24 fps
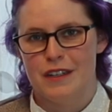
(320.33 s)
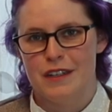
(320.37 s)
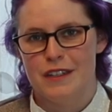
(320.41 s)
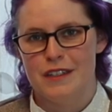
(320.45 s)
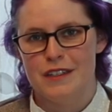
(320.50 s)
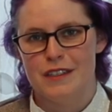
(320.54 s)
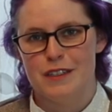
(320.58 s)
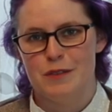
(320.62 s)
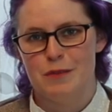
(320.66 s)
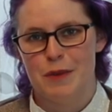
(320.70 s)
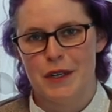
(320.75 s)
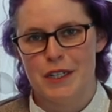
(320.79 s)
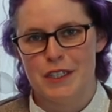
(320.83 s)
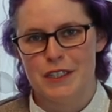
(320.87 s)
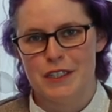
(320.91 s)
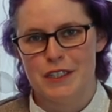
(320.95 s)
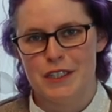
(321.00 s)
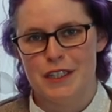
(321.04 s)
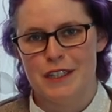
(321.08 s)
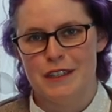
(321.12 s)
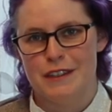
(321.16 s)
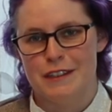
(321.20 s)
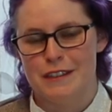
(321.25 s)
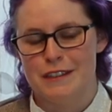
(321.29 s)

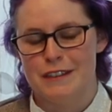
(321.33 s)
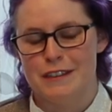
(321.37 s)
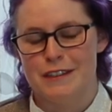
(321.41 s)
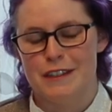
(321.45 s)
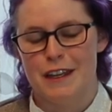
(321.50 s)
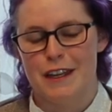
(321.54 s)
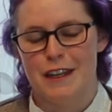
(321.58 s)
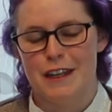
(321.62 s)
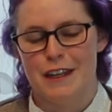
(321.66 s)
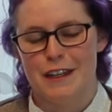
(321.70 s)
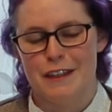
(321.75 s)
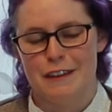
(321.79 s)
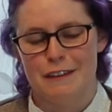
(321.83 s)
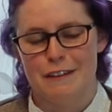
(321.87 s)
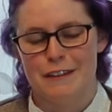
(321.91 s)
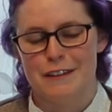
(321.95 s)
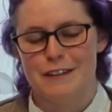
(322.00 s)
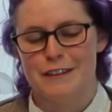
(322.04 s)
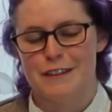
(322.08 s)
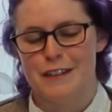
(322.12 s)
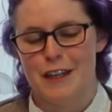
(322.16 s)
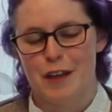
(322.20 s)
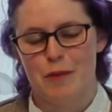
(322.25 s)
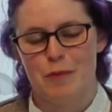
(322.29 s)
especially in this
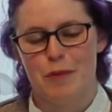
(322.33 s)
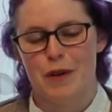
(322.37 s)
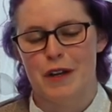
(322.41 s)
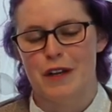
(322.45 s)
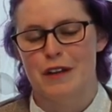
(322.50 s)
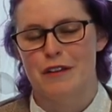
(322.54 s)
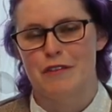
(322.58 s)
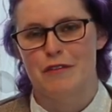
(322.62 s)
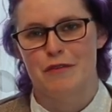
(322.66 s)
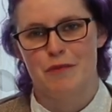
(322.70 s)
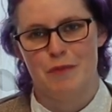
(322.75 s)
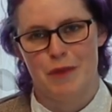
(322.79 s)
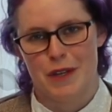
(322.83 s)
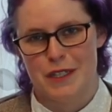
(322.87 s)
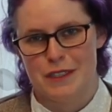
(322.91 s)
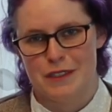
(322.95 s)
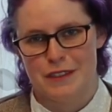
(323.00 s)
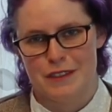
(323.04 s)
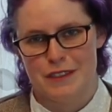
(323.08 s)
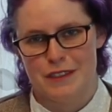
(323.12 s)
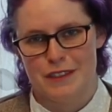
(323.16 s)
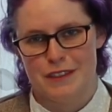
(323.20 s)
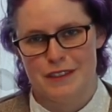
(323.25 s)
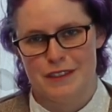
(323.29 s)
endless epoch of
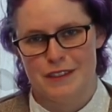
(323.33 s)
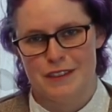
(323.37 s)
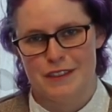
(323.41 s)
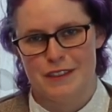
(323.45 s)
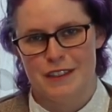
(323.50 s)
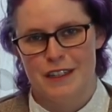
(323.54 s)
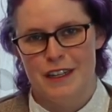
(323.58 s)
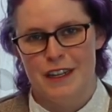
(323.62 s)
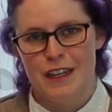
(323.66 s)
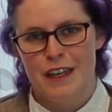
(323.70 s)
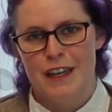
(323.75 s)
pestilence.